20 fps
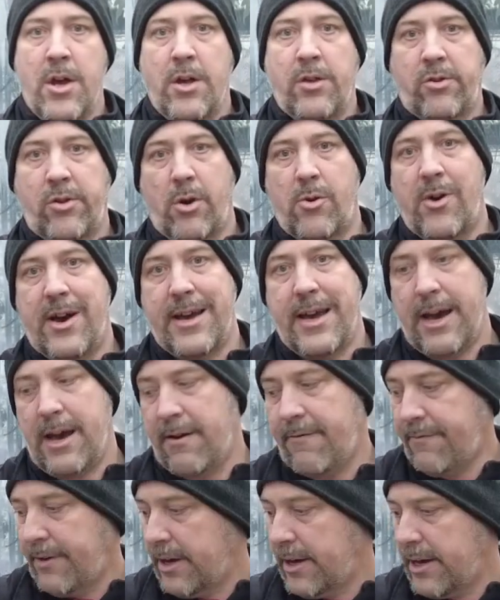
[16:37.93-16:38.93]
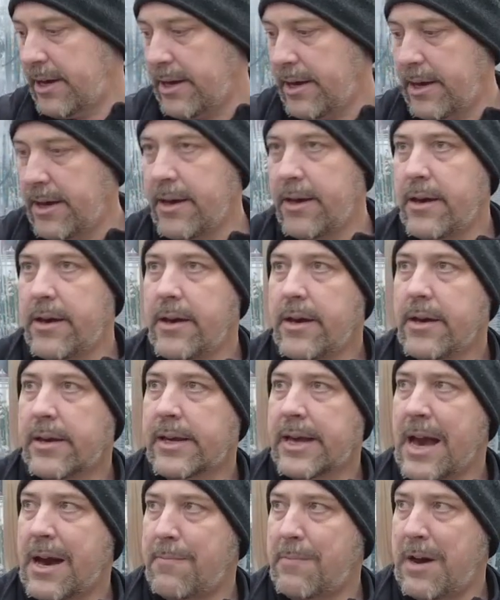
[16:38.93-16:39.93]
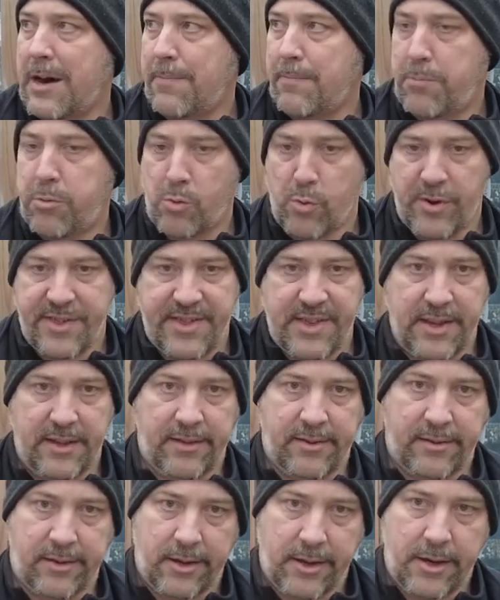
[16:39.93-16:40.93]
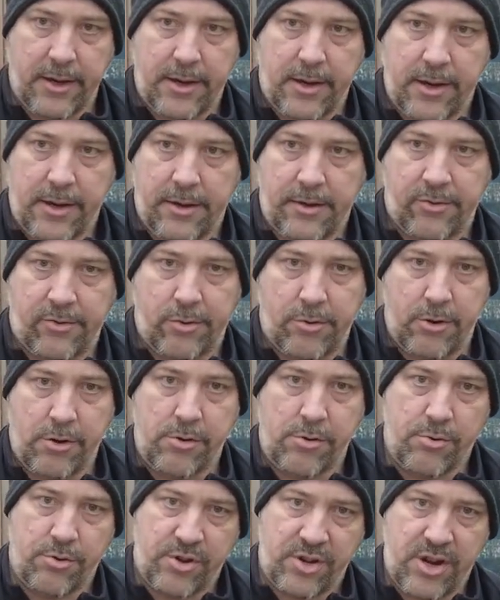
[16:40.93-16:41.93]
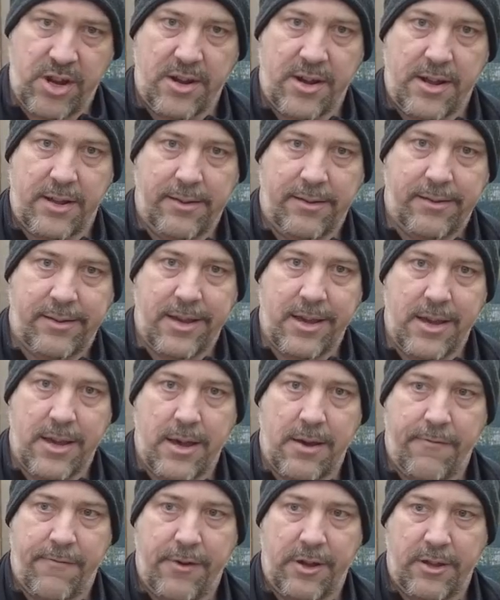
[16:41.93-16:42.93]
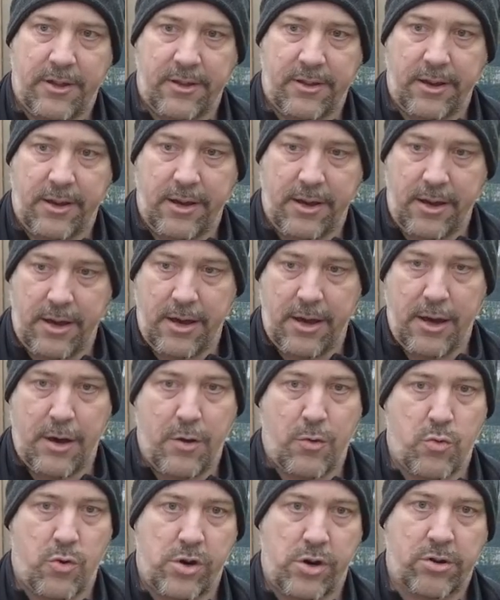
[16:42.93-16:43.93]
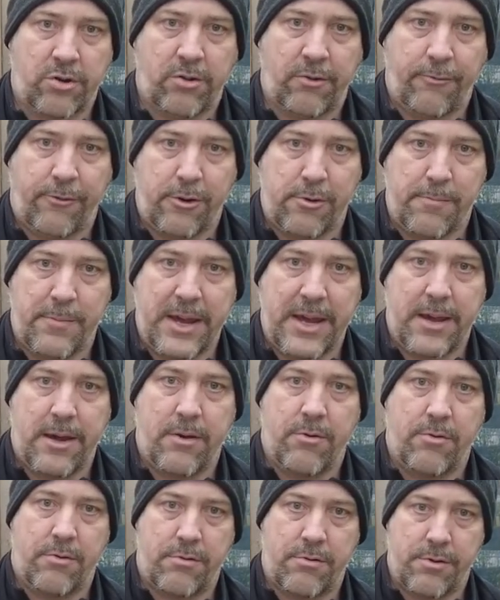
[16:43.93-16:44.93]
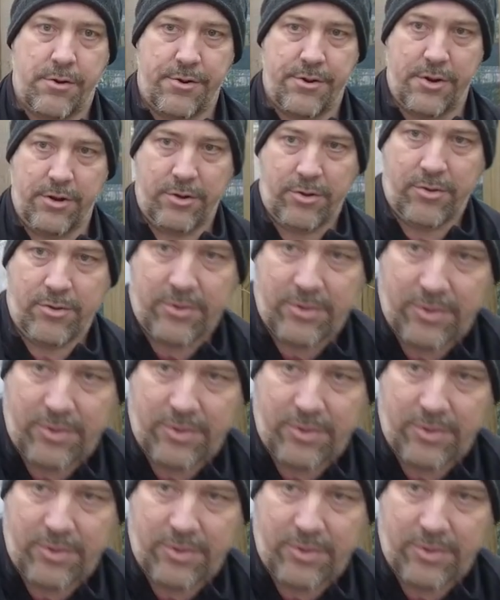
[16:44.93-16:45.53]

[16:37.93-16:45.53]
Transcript: So I have come up with this solution and see if it works for me or not.